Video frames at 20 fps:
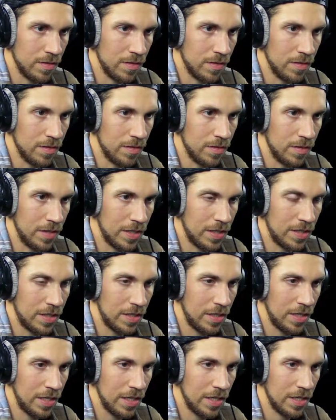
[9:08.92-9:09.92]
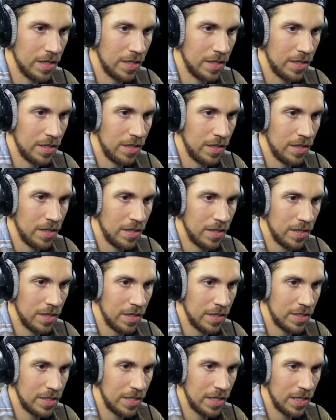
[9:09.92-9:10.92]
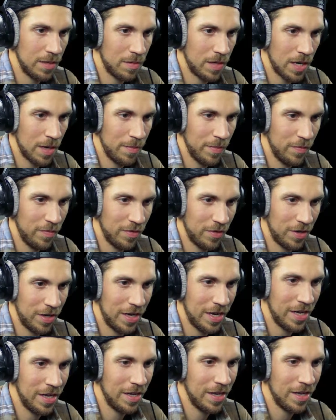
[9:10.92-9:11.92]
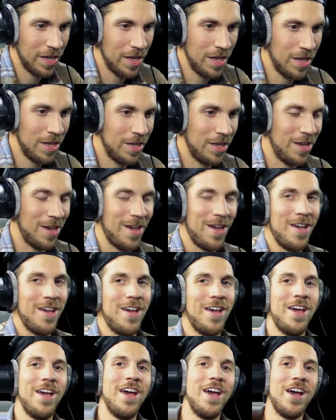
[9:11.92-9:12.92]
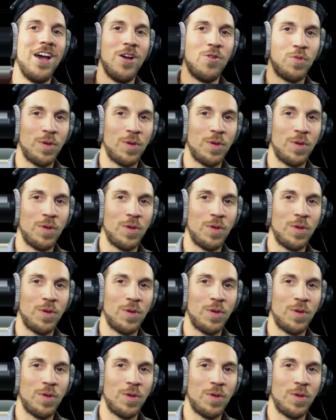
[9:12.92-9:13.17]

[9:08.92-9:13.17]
Oh, I see ya. I see ya. I'm coming for ya. Yeah!